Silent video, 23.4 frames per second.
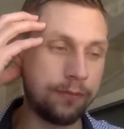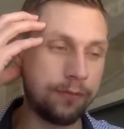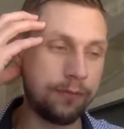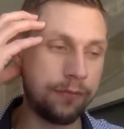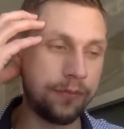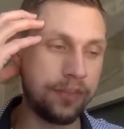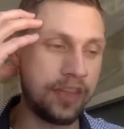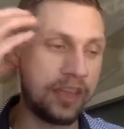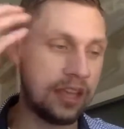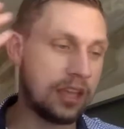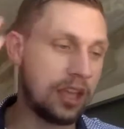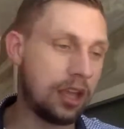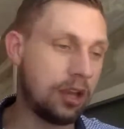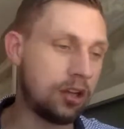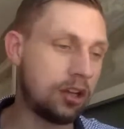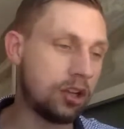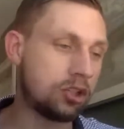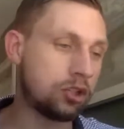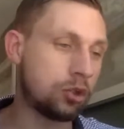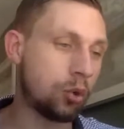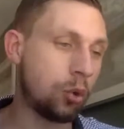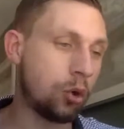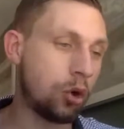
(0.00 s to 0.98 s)
thinking
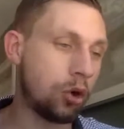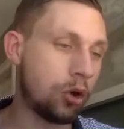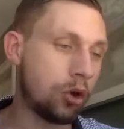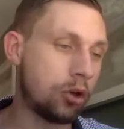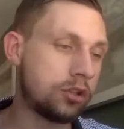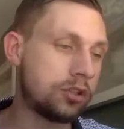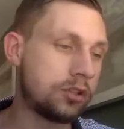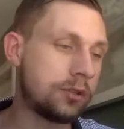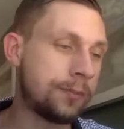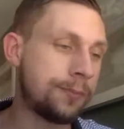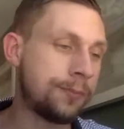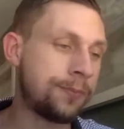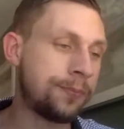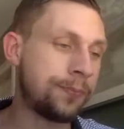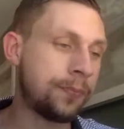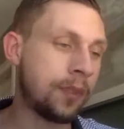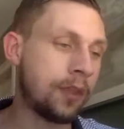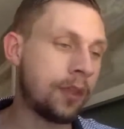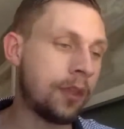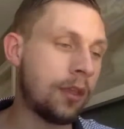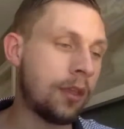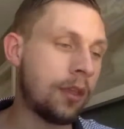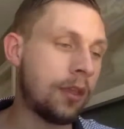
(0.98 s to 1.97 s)
disorders,
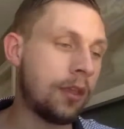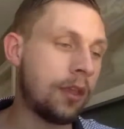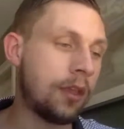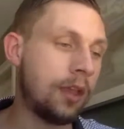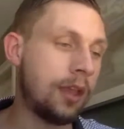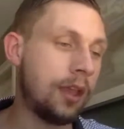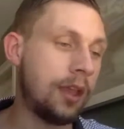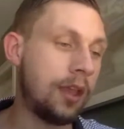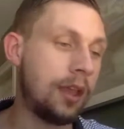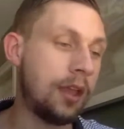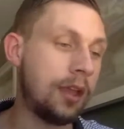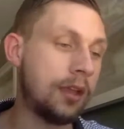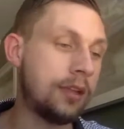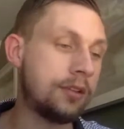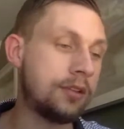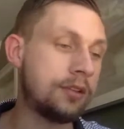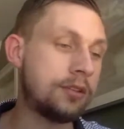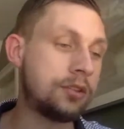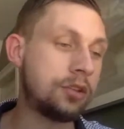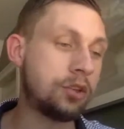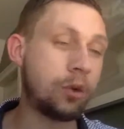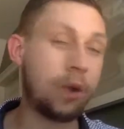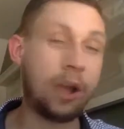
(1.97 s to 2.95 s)

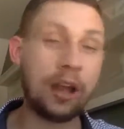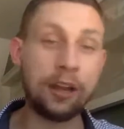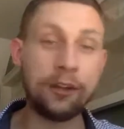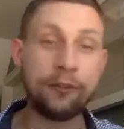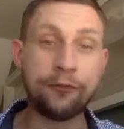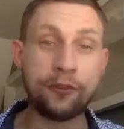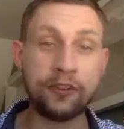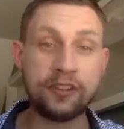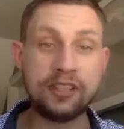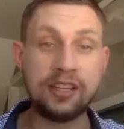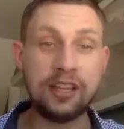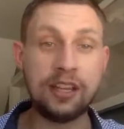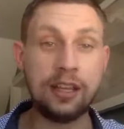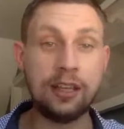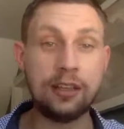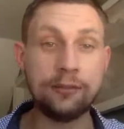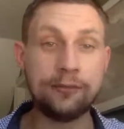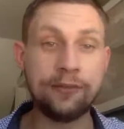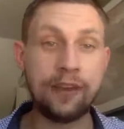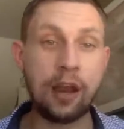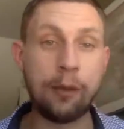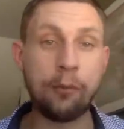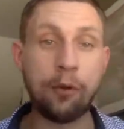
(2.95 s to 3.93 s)
and chronic fatigue
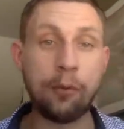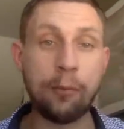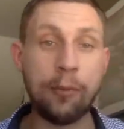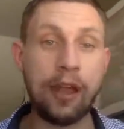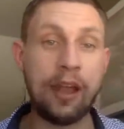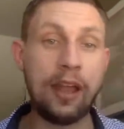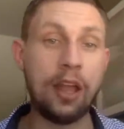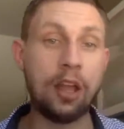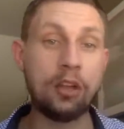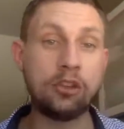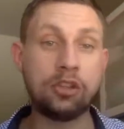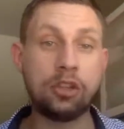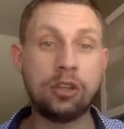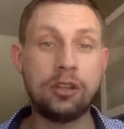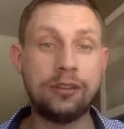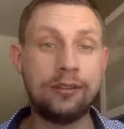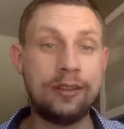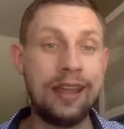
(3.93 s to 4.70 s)
and fibromyalgia.